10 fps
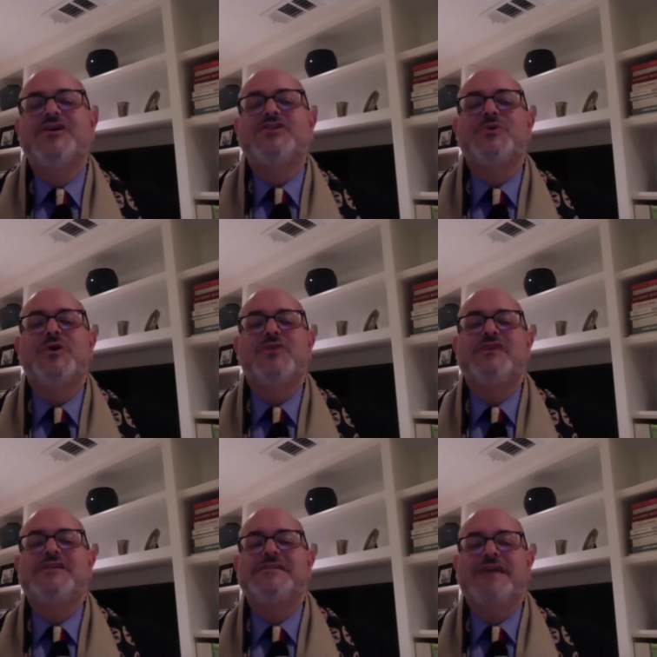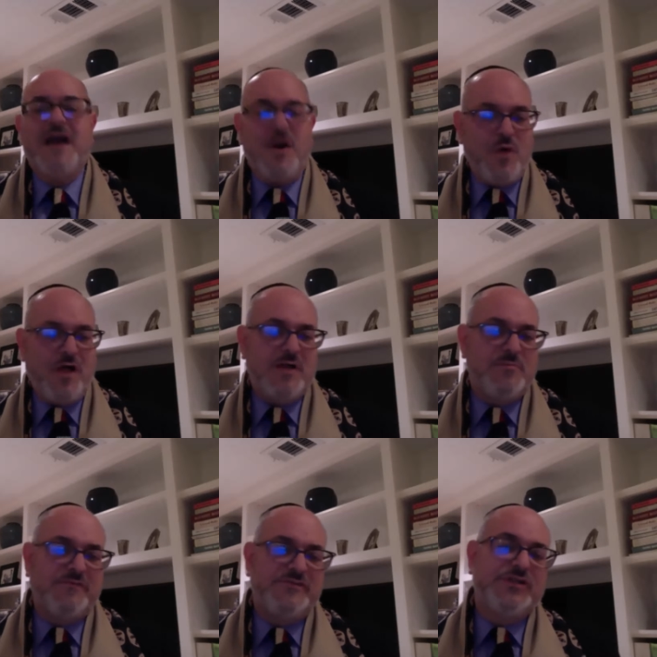to increase our welcome
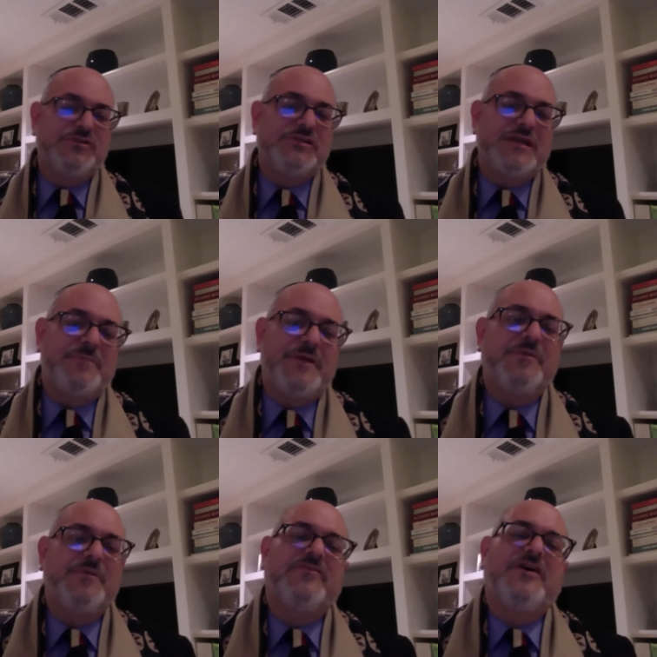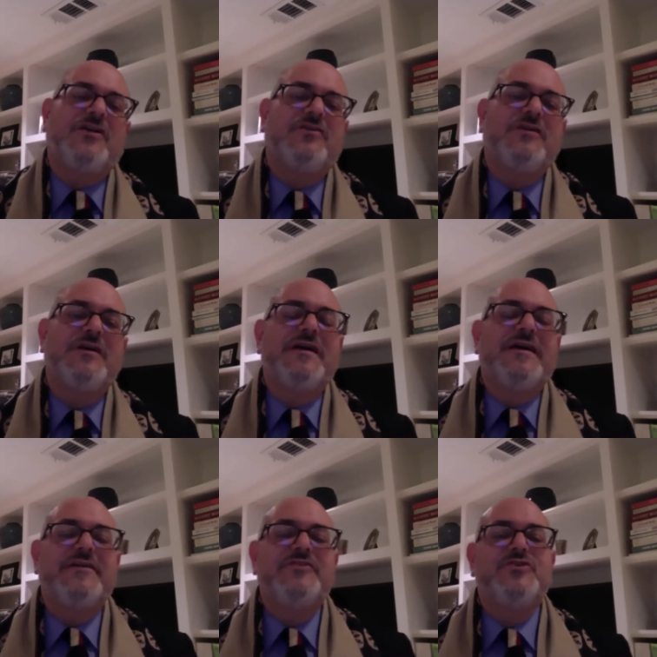of Jews and people of color
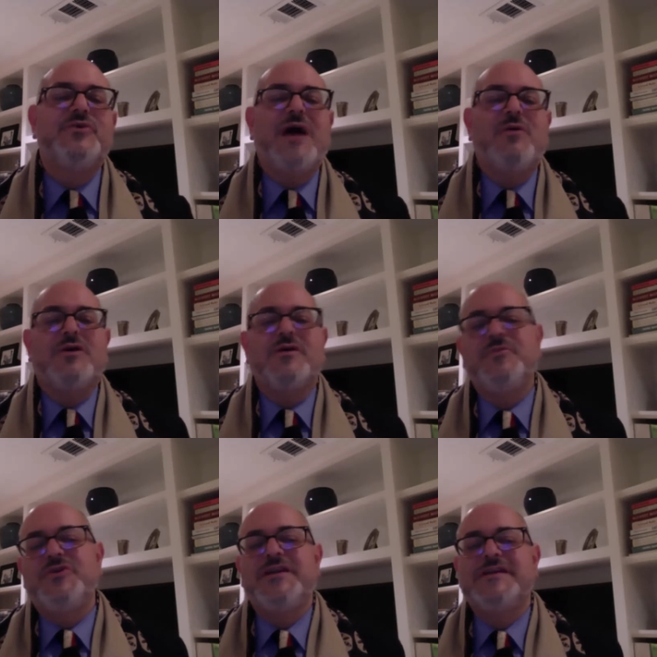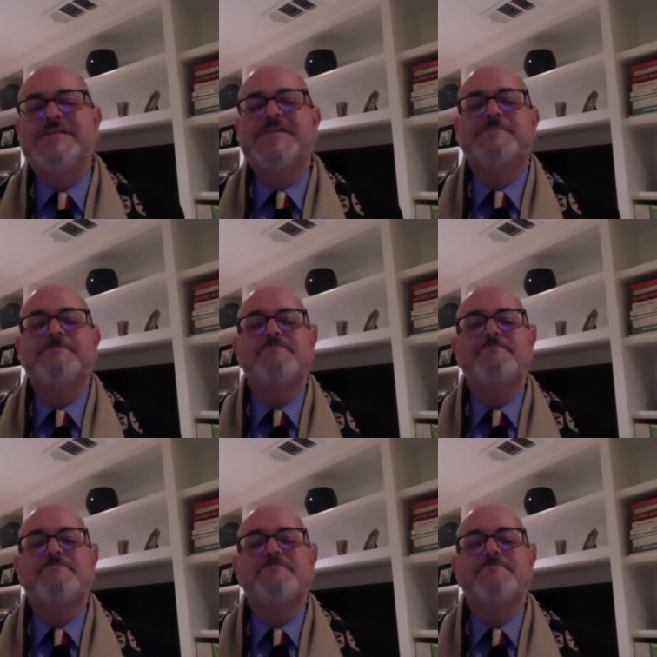into our communities.